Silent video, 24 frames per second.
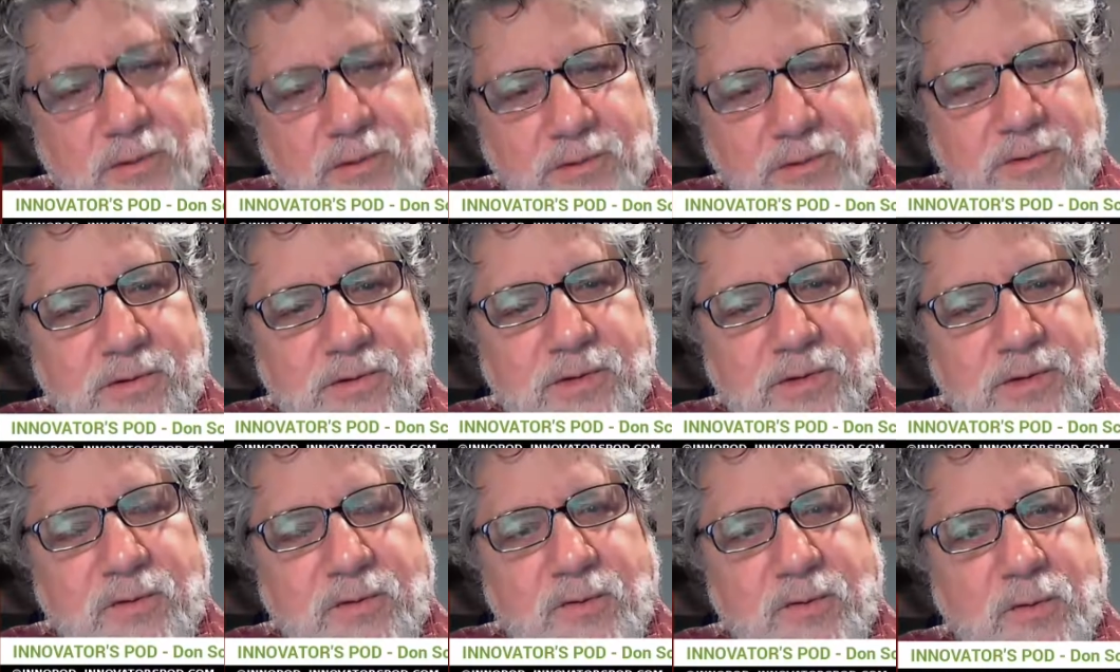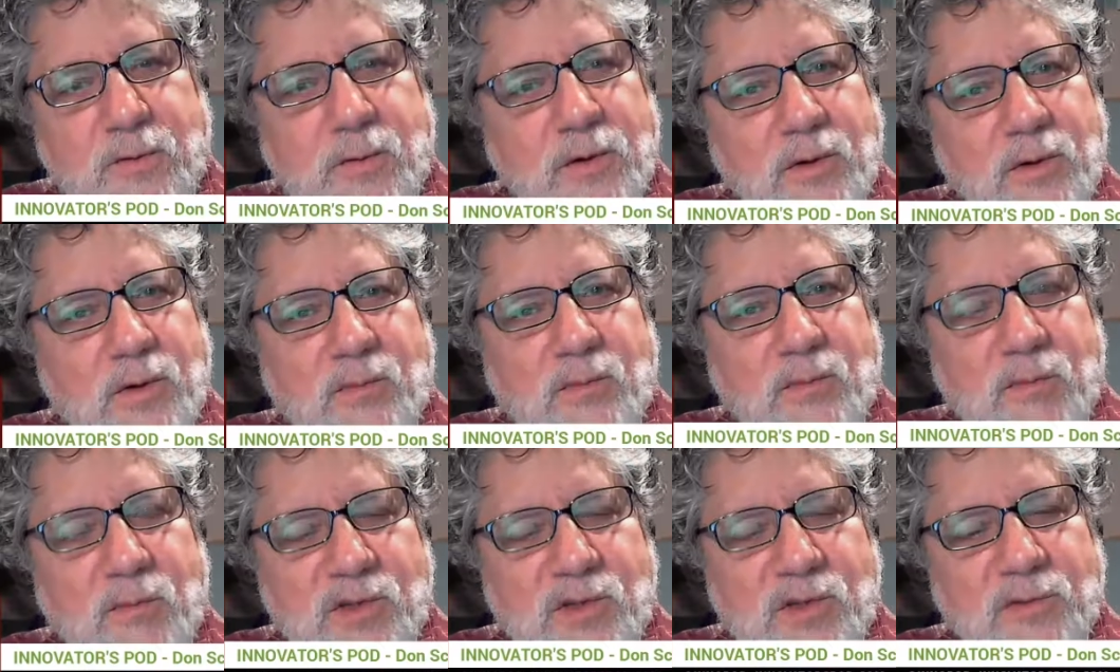users
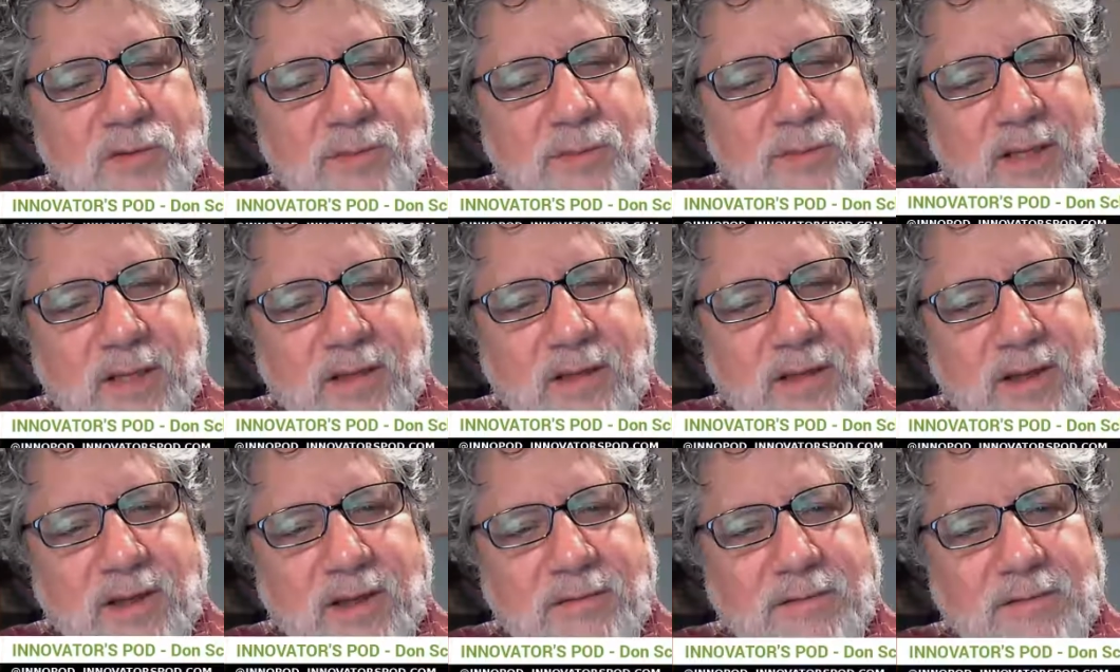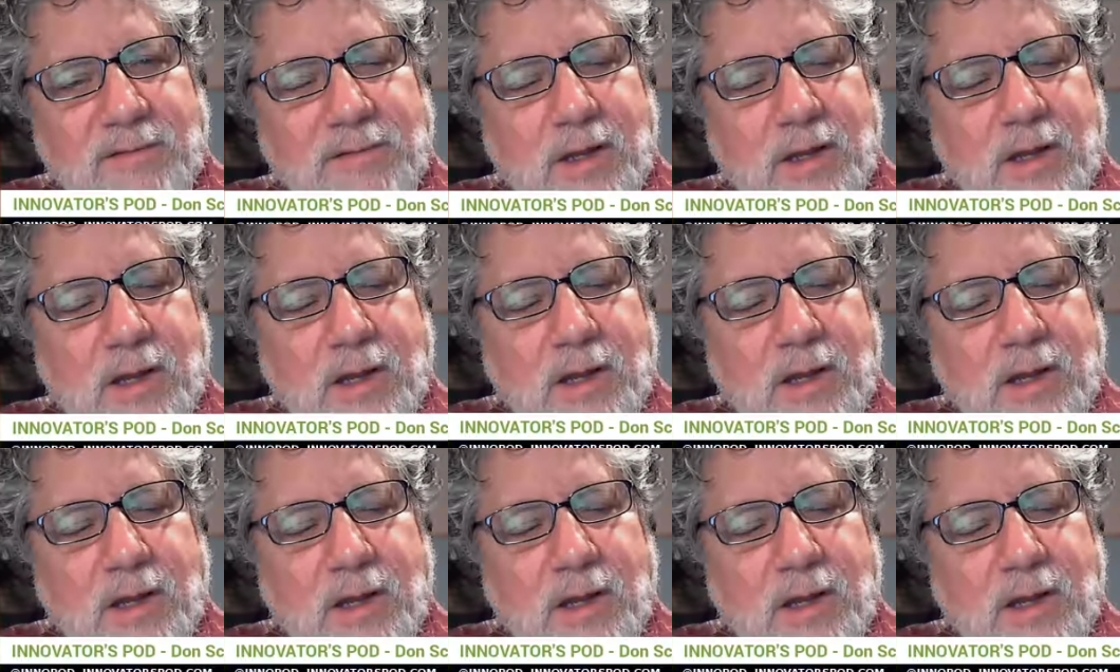for most of my life.